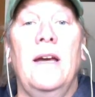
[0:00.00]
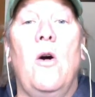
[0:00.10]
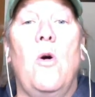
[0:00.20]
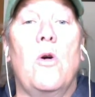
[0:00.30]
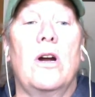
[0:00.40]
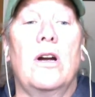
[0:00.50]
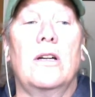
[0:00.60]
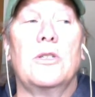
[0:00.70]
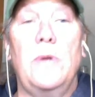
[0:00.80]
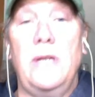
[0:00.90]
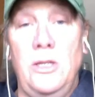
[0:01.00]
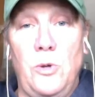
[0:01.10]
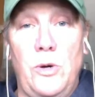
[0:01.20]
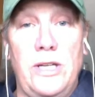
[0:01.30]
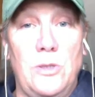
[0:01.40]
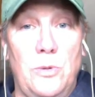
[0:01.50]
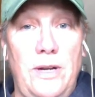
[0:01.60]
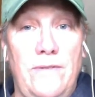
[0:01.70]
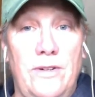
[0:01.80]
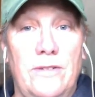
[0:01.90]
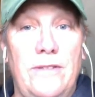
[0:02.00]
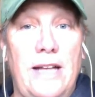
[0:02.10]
or squeaking toys or whatever,